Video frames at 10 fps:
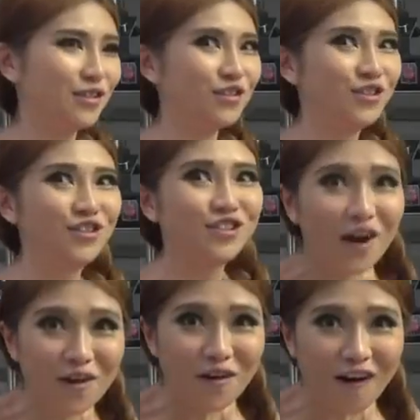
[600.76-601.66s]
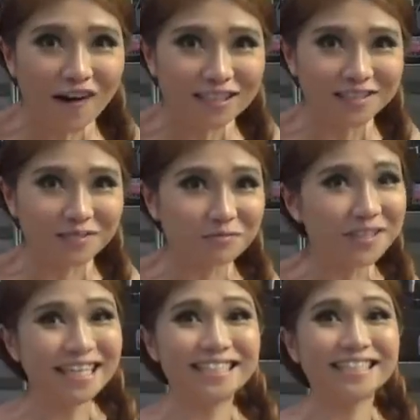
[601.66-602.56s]
So awesome!
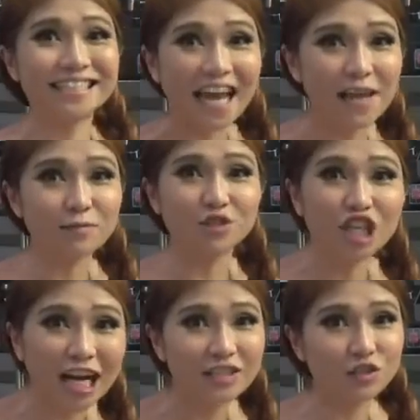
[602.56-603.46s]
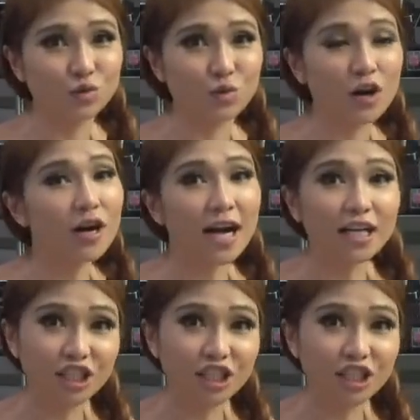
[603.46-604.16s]
It's a type of Chinese sword, a